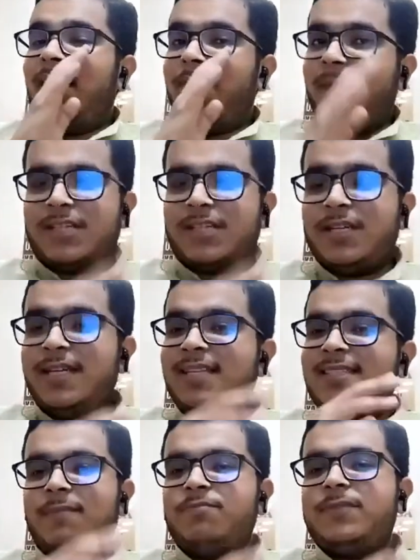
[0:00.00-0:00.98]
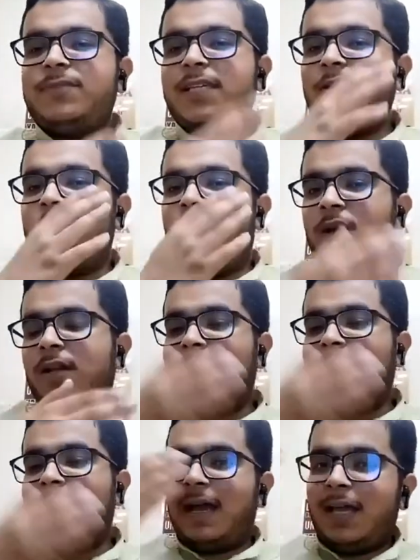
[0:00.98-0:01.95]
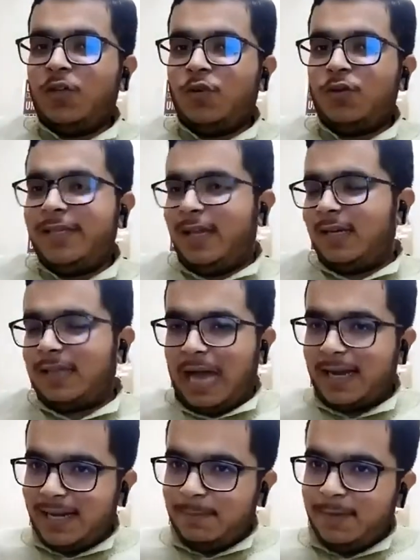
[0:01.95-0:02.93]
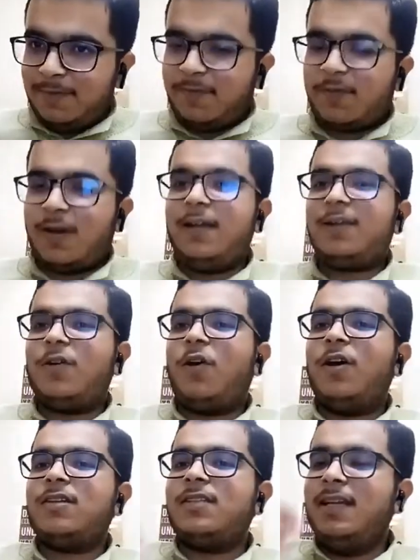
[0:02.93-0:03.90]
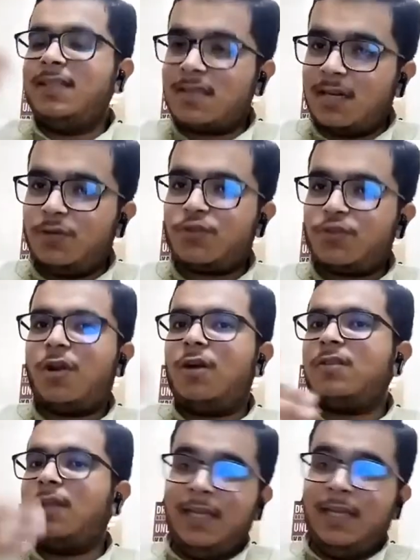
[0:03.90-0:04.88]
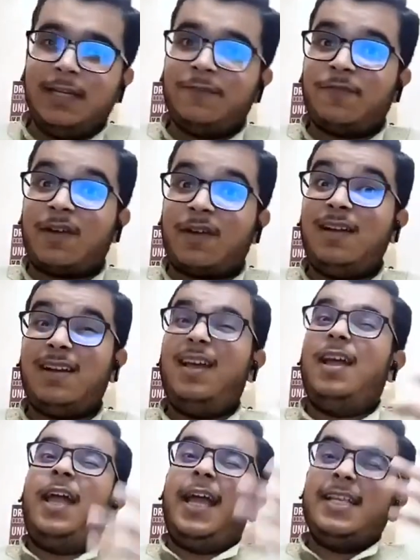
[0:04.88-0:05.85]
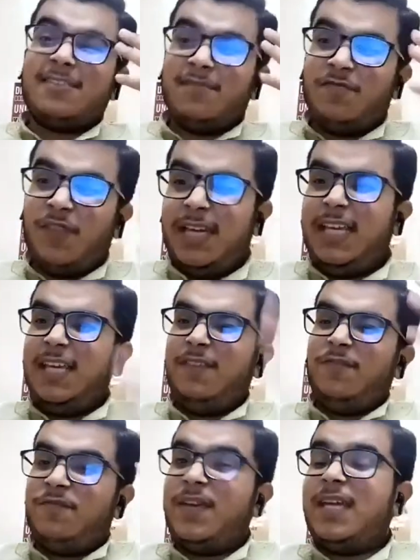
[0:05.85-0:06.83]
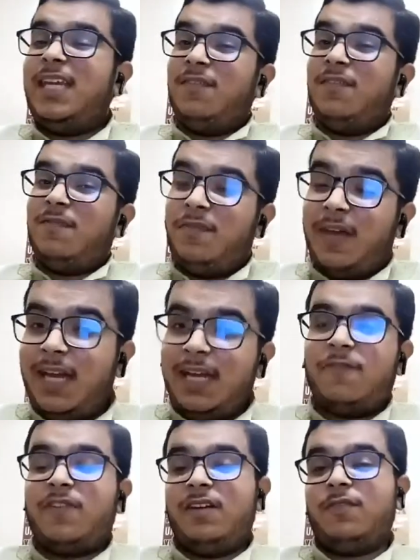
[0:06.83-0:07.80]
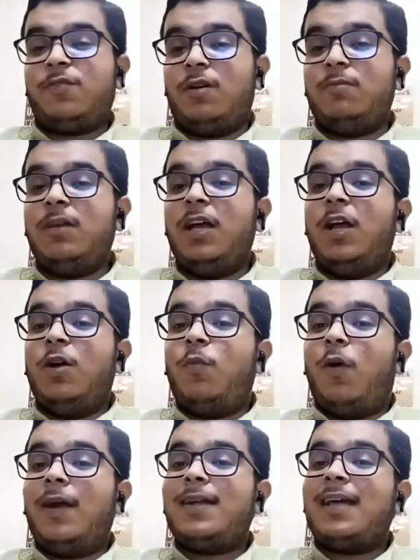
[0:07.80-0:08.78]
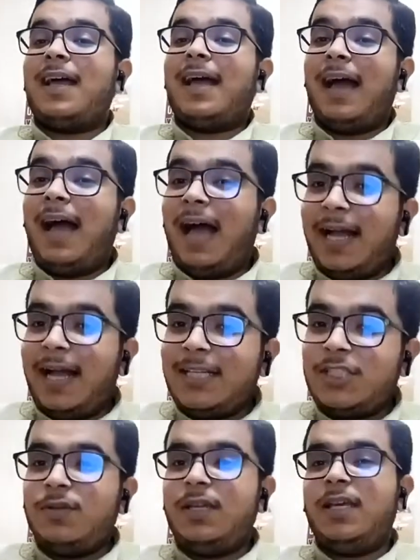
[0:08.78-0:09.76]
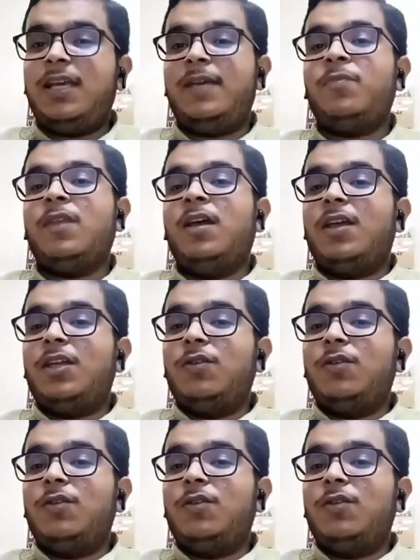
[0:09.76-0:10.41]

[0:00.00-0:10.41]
imagining something on the academic front or the institution or the legal front is very, very, very different from what actually